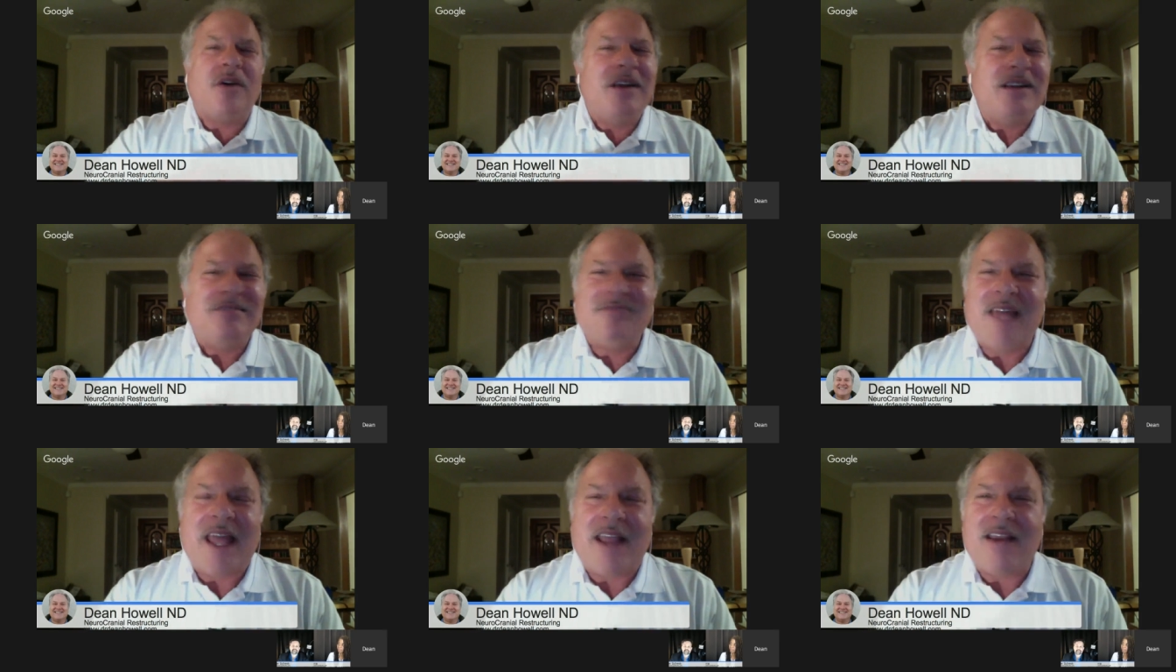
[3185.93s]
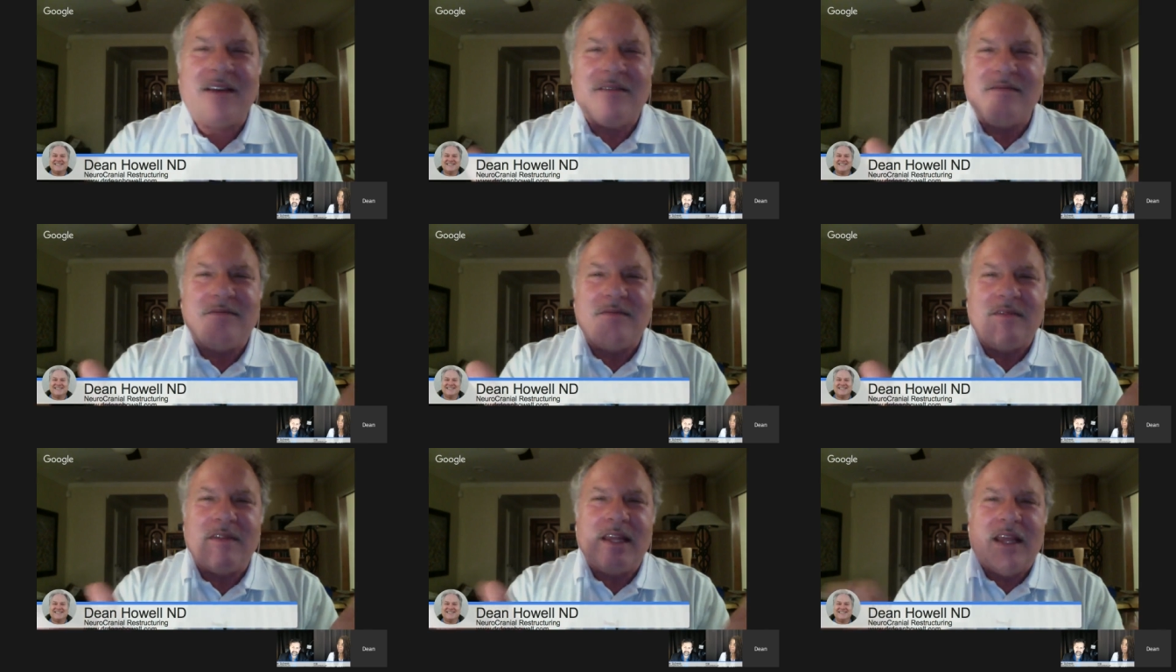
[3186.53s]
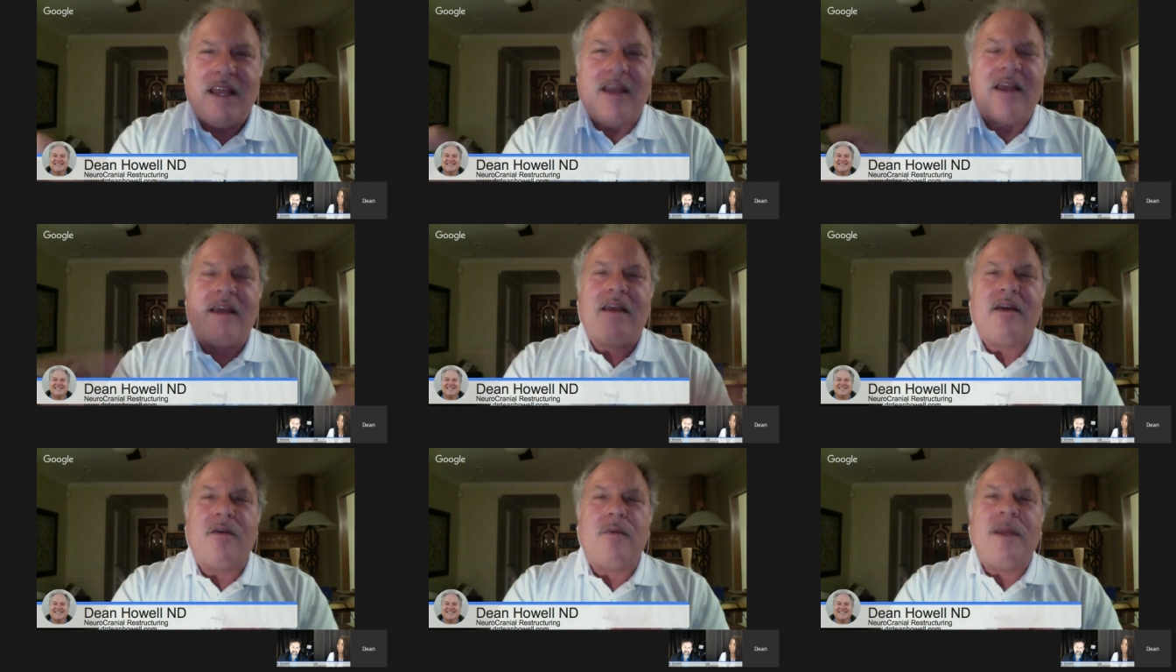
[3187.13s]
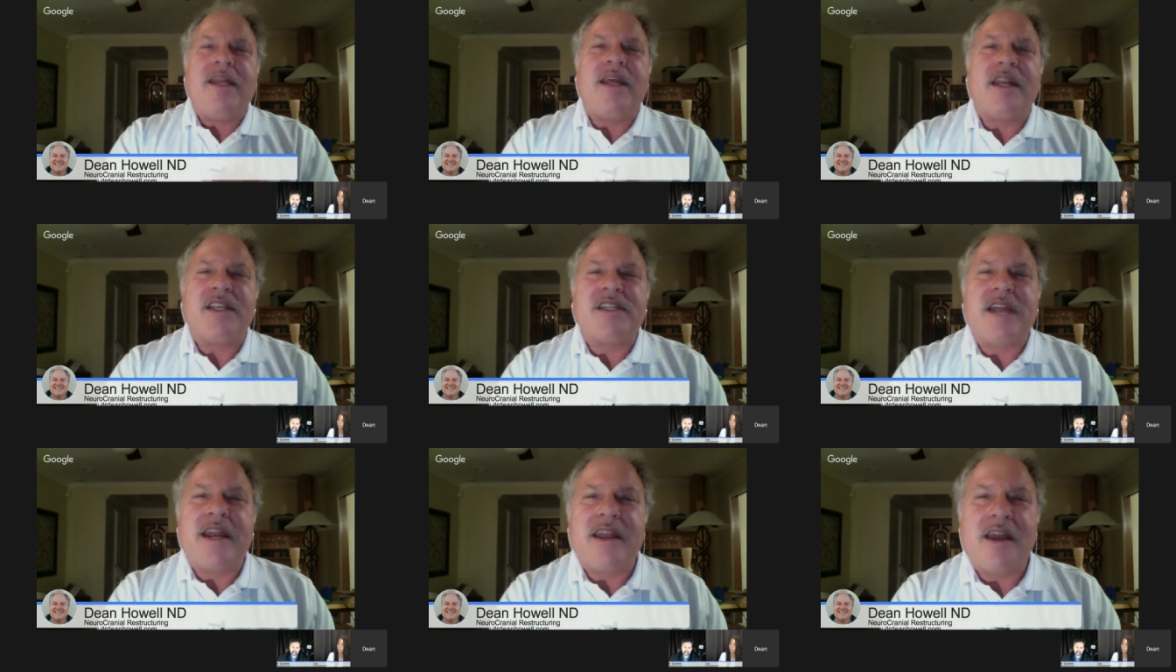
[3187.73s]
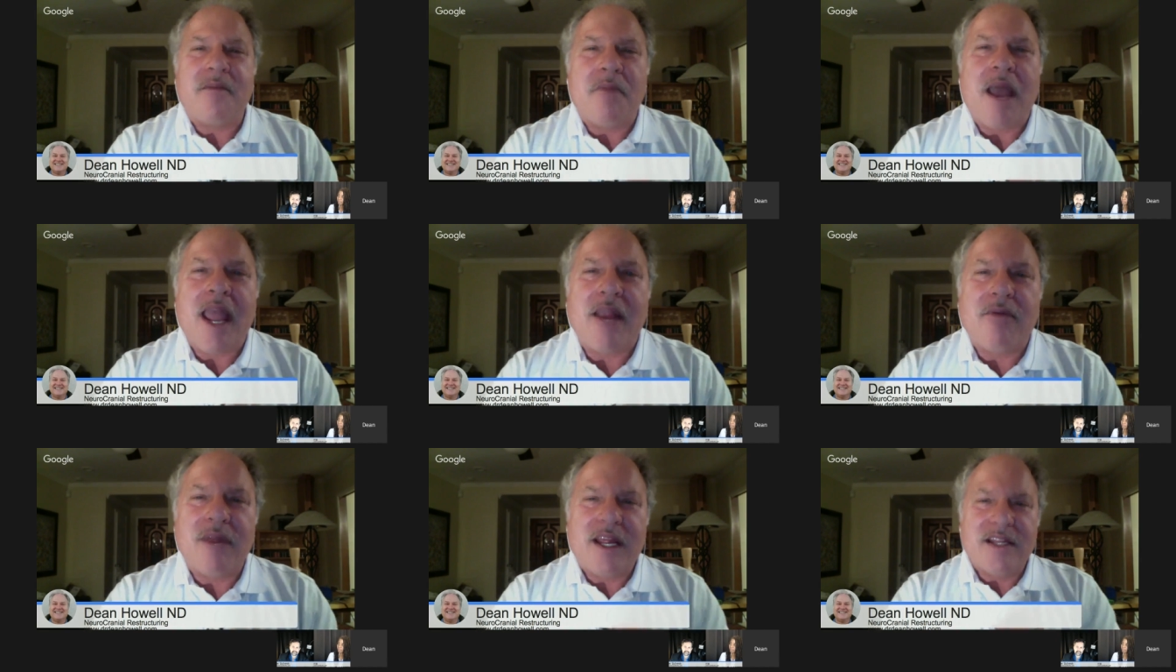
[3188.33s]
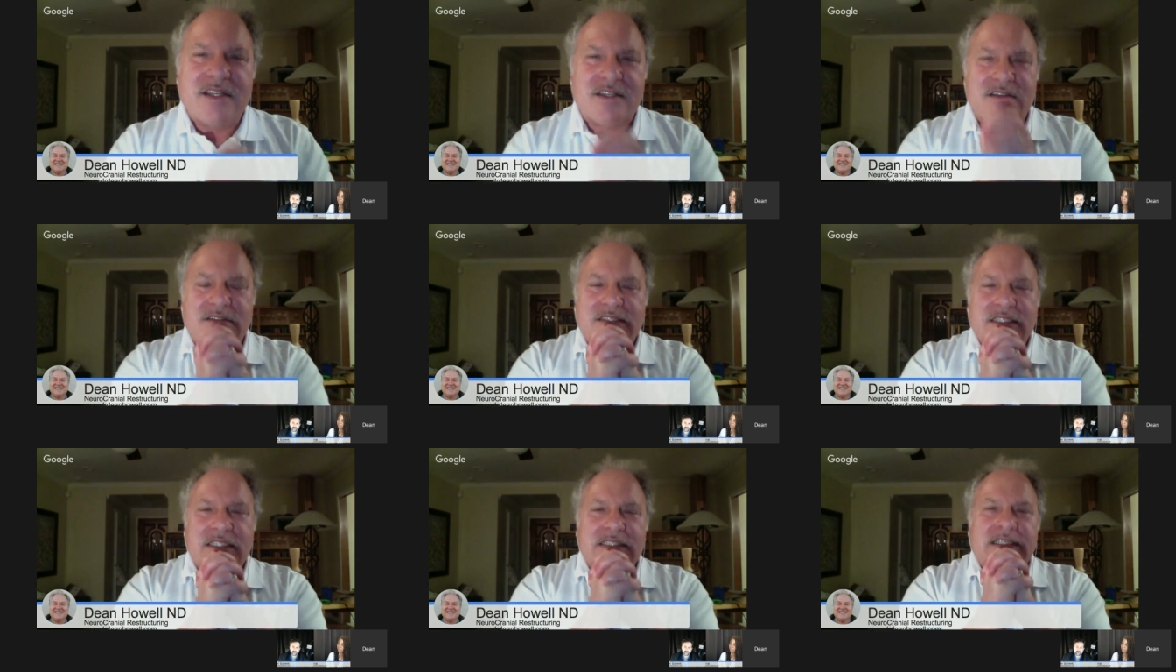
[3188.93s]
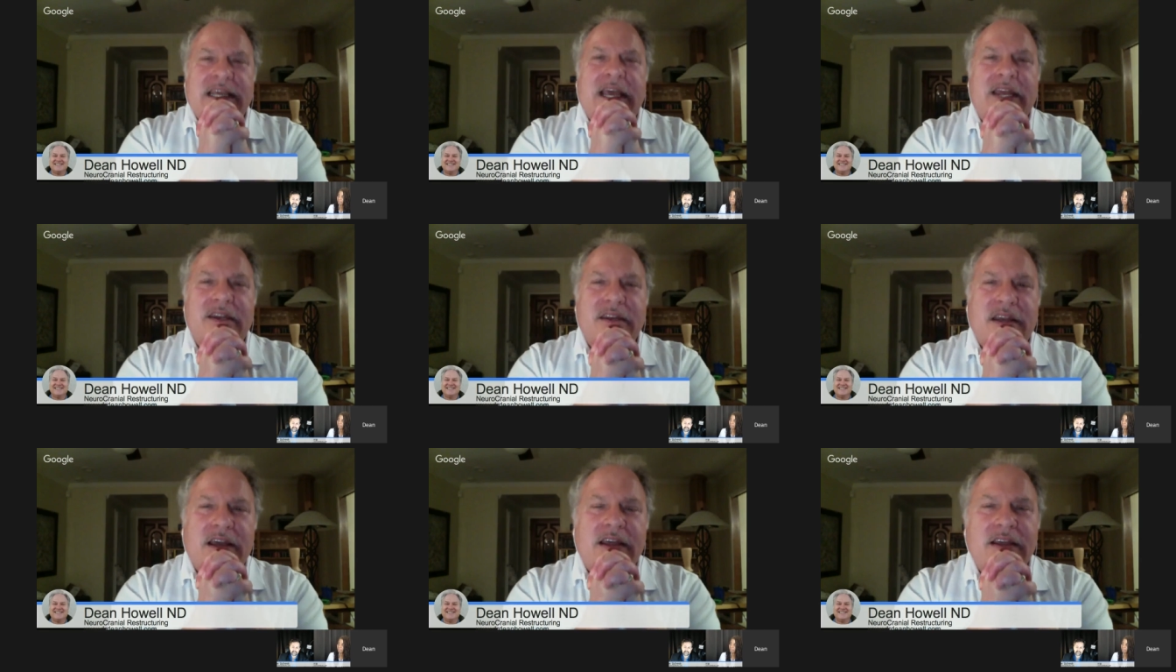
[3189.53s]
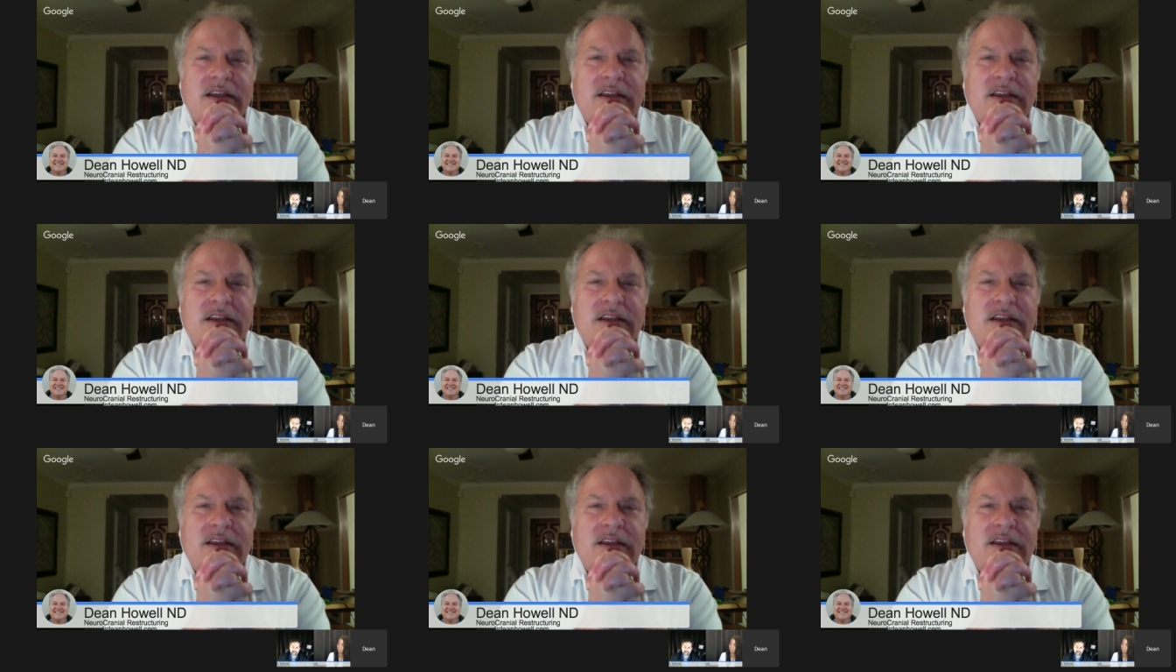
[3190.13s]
like uh, we did a study on migraines that uh,